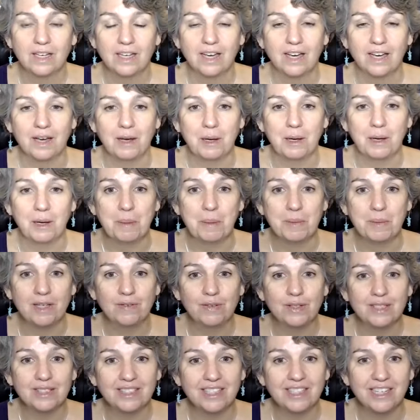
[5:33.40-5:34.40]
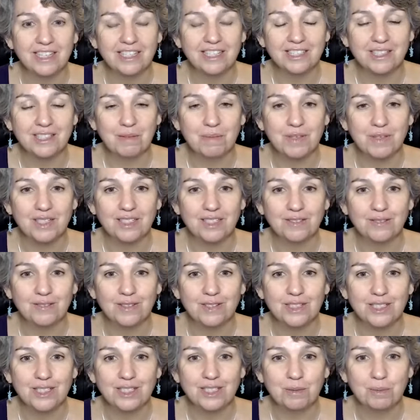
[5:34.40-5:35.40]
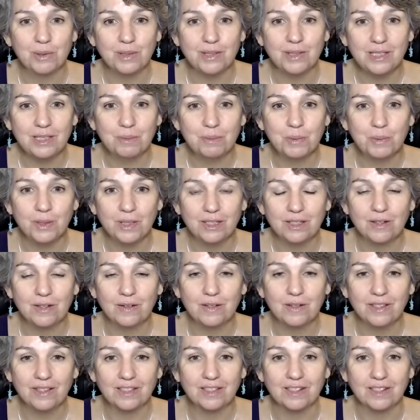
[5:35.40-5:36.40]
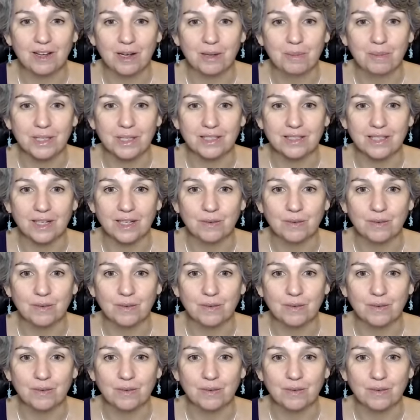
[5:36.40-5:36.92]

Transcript: if it's saying something different to you, please put a note in the comments.